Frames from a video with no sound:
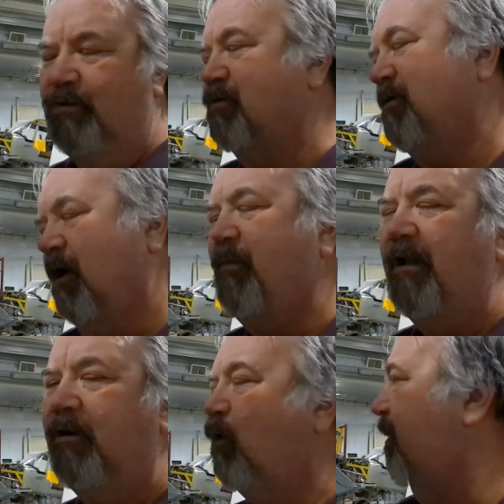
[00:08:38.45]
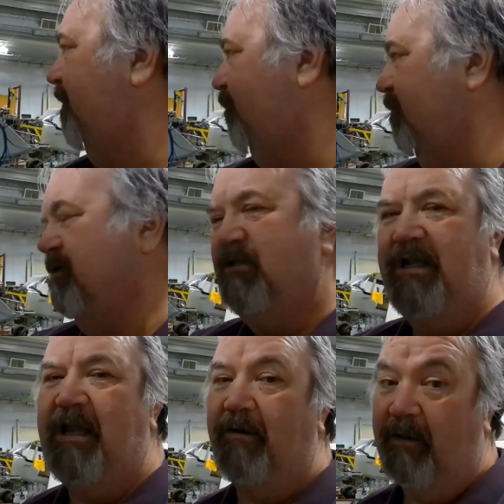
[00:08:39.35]
So it's going to be a little while before this is
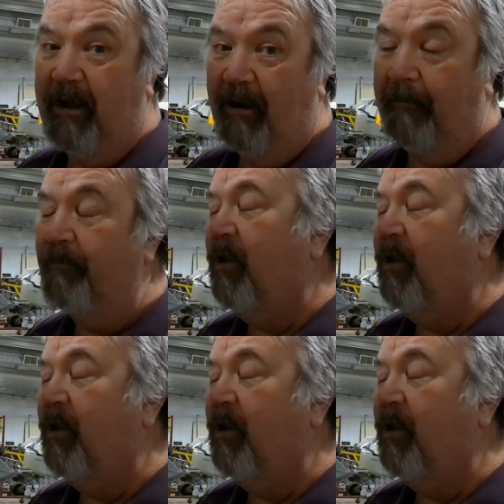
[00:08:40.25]
taken to the air.